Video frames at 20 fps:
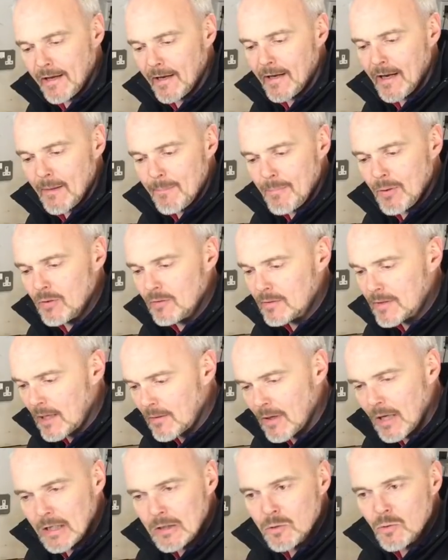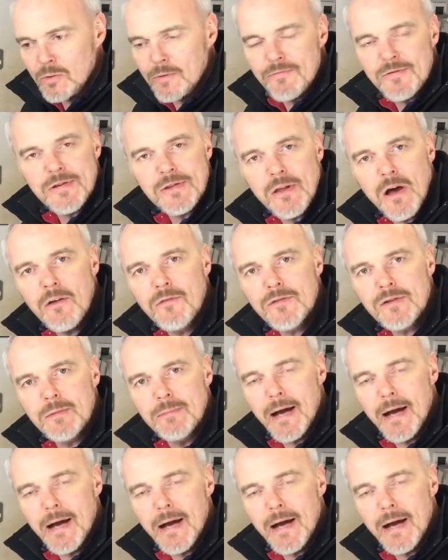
and I pulled out a load of stuff, some